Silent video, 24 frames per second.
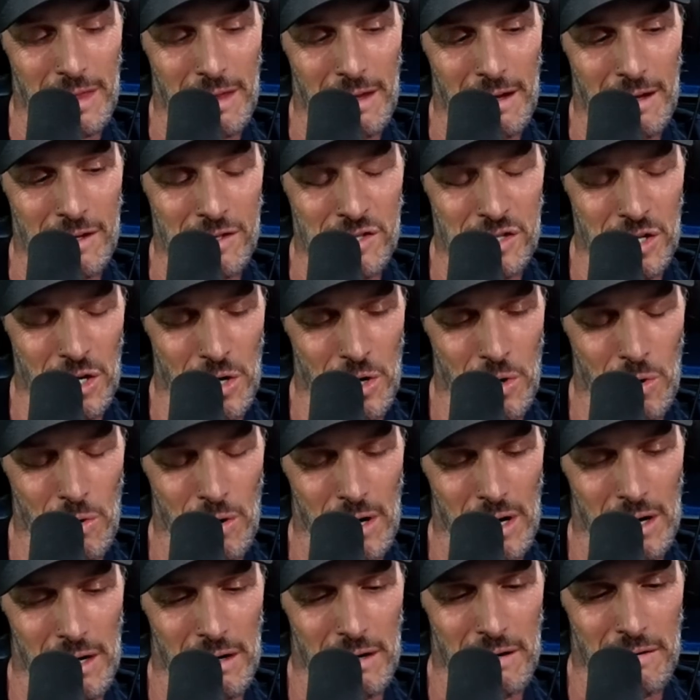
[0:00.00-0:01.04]
So
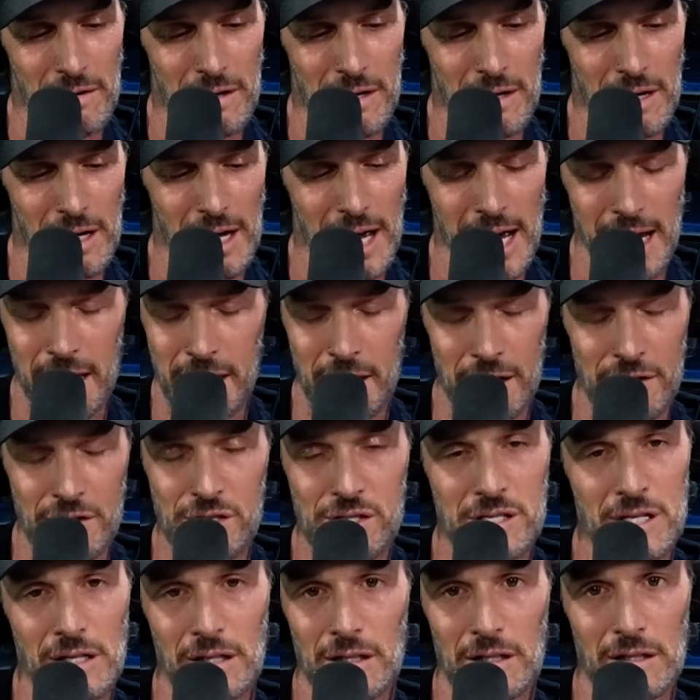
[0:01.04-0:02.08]
there's
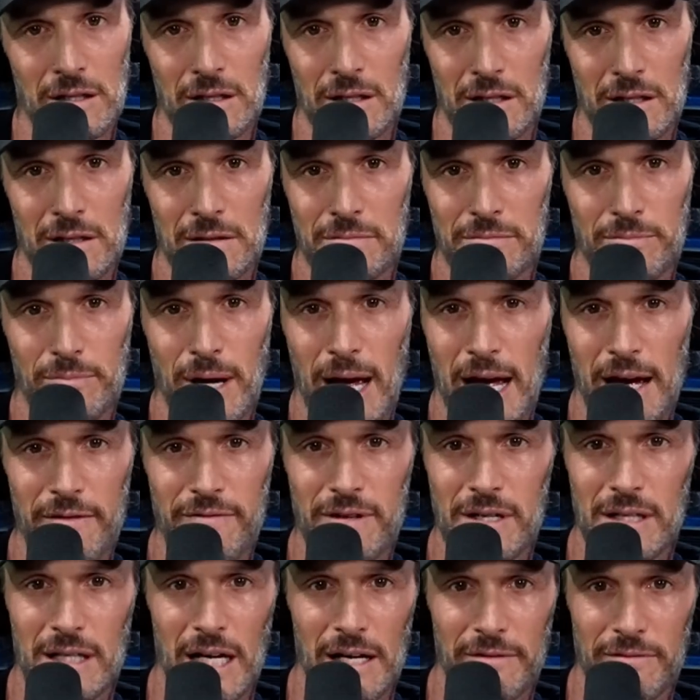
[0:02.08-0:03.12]
still a
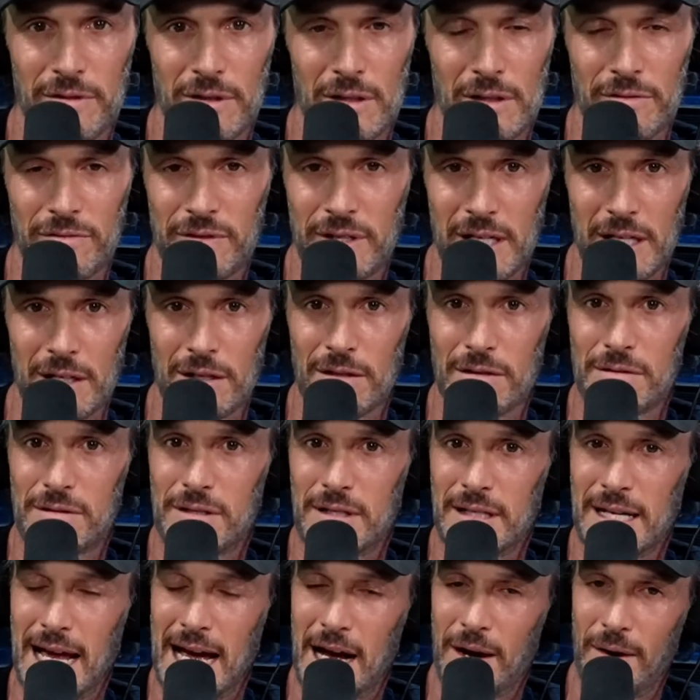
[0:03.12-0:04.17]
heavy level of guilt
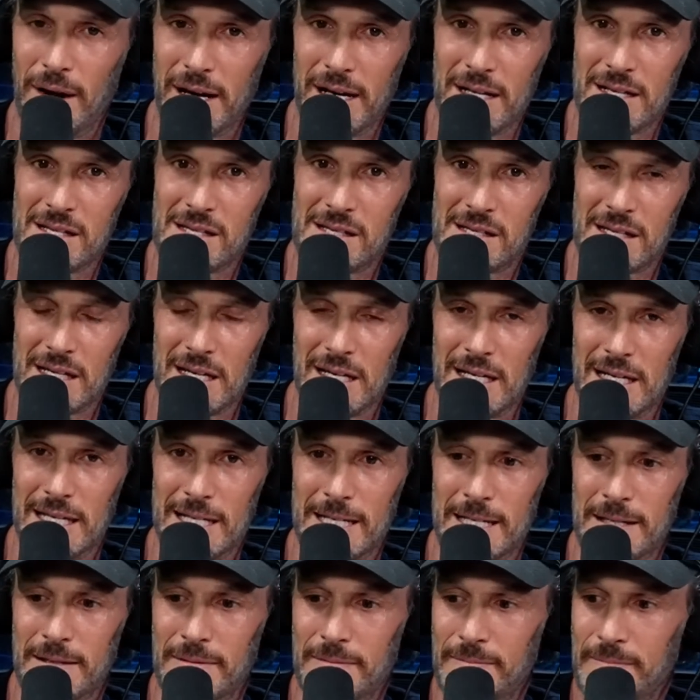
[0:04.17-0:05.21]
in how I didn't see it.
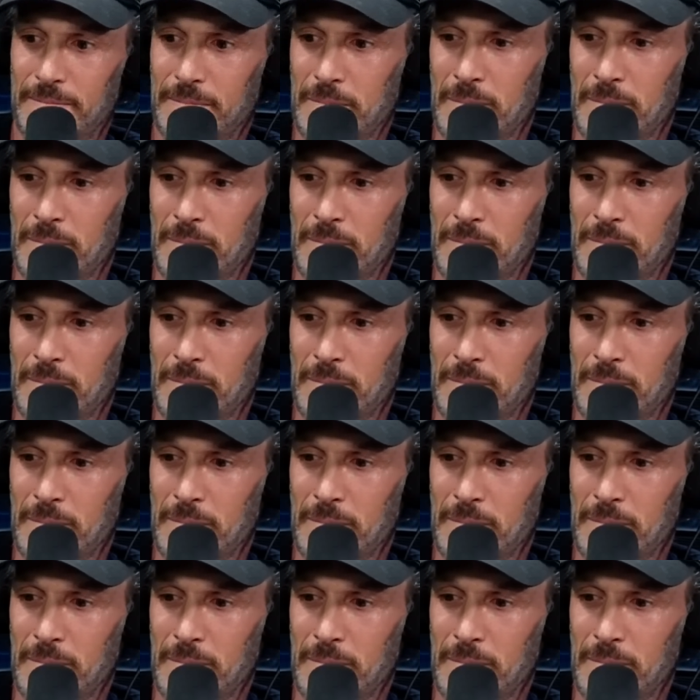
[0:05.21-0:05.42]
And